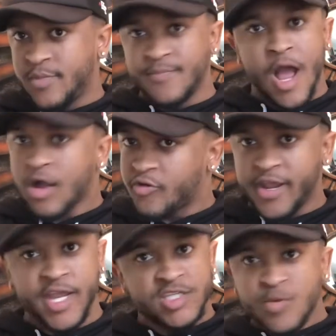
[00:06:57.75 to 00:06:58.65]
My
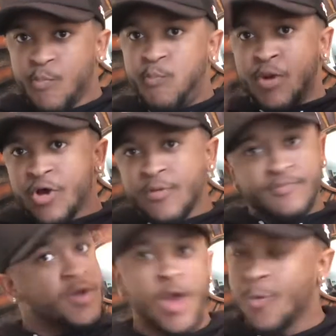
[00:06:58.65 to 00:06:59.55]
grades
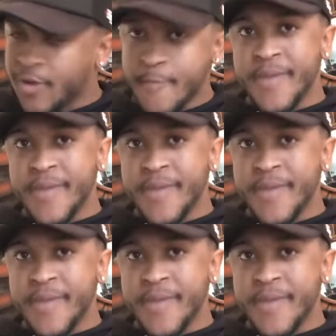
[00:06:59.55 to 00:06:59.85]
went